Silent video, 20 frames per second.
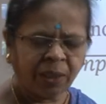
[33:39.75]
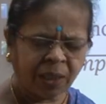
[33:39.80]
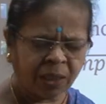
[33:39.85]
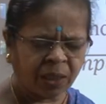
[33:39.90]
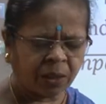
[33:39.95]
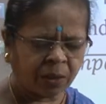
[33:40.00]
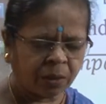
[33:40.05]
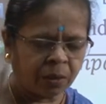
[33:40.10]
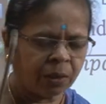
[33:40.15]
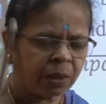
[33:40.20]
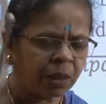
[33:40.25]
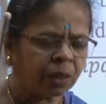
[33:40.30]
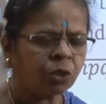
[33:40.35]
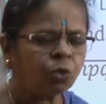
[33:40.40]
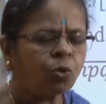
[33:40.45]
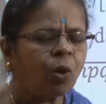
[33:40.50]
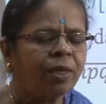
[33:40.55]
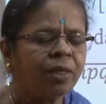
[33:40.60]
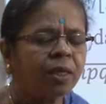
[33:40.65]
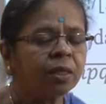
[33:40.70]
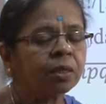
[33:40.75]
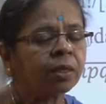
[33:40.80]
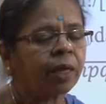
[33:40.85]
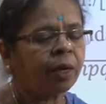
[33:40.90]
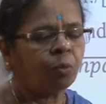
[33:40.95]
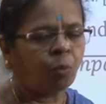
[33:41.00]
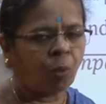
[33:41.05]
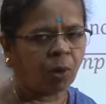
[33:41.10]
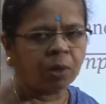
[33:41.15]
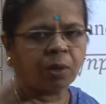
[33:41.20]
Just, just to
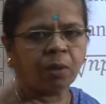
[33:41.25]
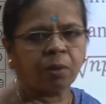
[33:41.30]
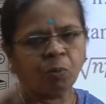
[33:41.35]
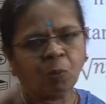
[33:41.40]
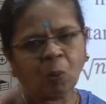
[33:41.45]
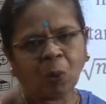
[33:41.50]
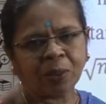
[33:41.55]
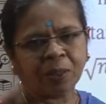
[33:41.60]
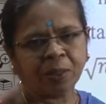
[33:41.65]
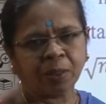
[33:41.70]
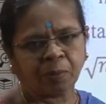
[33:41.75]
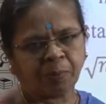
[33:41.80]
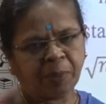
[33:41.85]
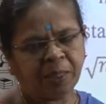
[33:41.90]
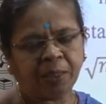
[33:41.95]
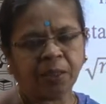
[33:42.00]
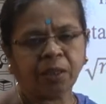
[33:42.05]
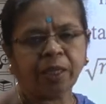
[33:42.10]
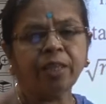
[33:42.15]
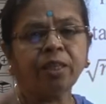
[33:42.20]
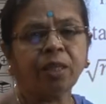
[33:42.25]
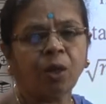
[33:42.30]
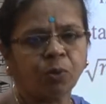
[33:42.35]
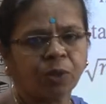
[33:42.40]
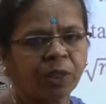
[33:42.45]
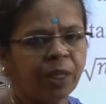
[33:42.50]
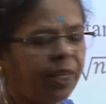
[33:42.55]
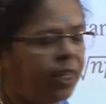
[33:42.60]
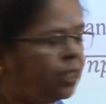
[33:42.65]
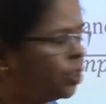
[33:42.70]
understand what, what this means.
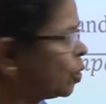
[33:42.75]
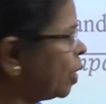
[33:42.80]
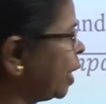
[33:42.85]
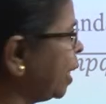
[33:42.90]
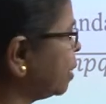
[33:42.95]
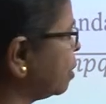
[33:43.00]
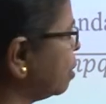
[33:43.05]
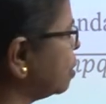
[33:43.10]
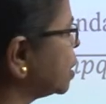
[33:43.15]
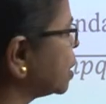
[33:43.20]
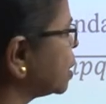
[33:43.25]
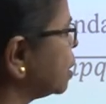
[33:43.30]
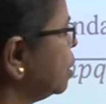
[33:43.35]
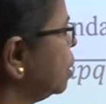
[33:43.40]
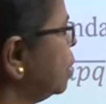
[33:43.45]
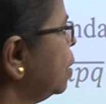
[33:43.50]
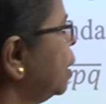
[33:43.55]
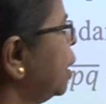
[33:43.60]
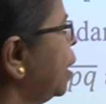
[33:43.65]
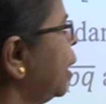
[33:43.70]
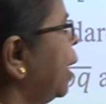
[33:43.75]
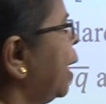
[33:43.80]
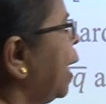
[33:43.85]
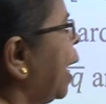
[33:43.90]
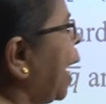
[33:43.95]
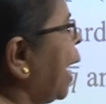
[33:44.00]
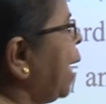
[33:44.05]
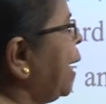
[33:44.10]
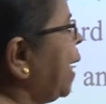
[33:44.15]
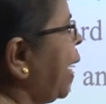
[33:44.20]
10,000 insulators.
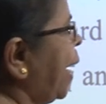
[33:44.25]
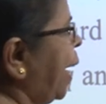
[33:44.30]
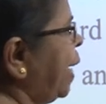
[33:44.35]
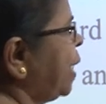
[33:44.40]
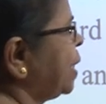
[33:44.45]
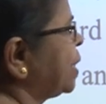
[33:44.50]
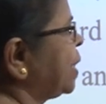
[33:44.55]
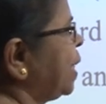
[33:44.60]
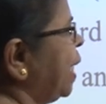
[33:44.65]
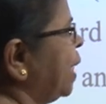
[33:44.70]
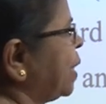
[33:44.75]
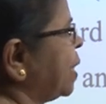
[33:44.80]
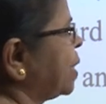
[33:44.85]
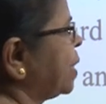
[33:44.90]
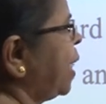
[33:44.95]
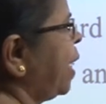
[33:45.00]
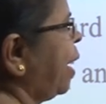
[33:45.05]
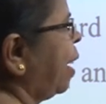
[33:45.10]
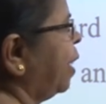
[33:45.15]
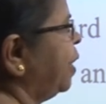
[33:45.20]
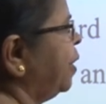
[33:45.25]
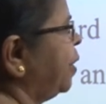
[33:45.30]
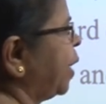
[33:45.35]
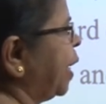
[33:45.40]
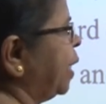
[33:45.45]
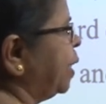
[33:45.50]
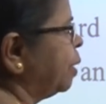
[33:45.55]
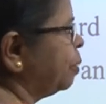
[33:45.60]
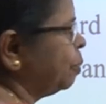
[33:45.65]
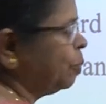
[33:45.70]
And X let us say
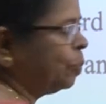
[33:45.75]
100.